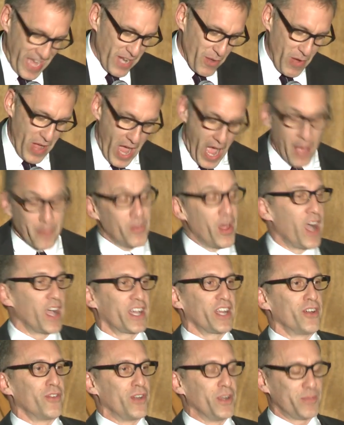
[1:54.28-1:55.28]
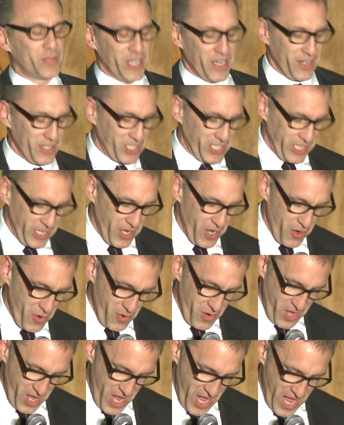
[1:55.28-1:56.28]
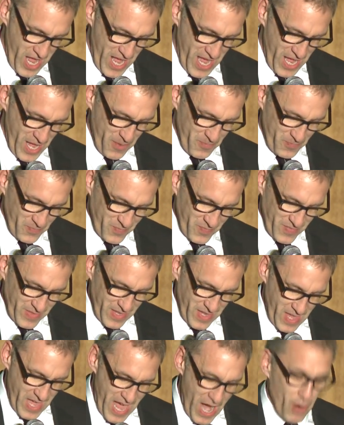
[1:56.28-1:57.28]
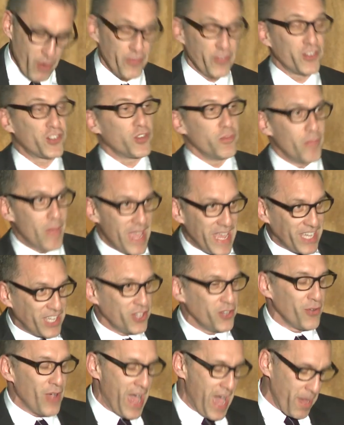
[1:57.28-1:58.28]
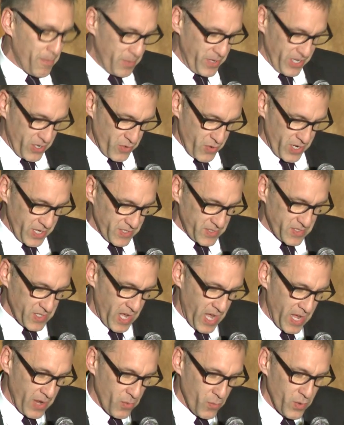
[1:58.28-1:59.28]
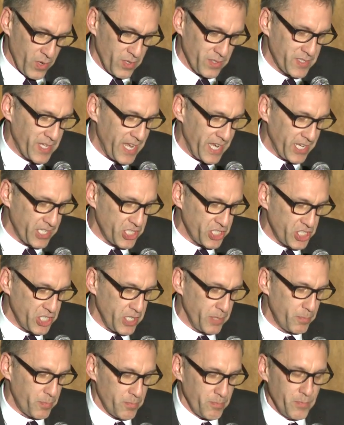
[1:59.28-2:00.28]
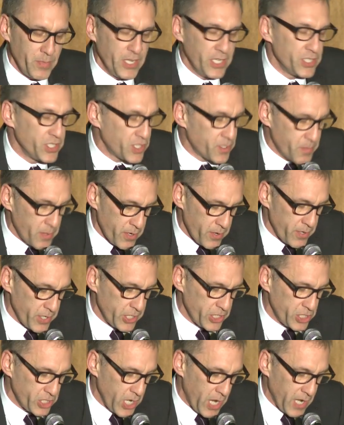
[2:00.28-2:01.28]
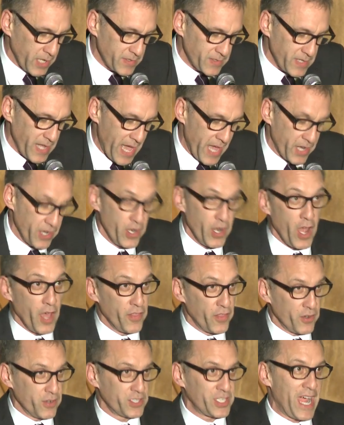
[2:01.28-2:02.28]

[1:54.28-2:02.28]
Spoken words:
anyway, I'm not gonna rip Tarantino. However, to make you happy, Chris, I will take cheap, mean-spirited shots at another